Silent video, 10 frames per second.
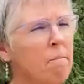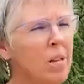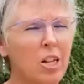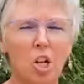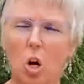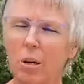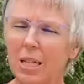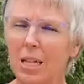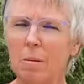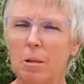I know it
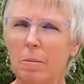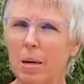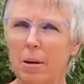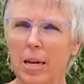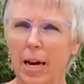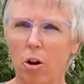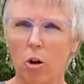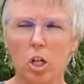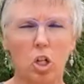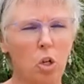seems maybe
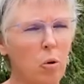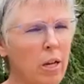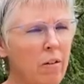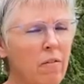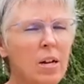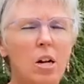counterintuitive,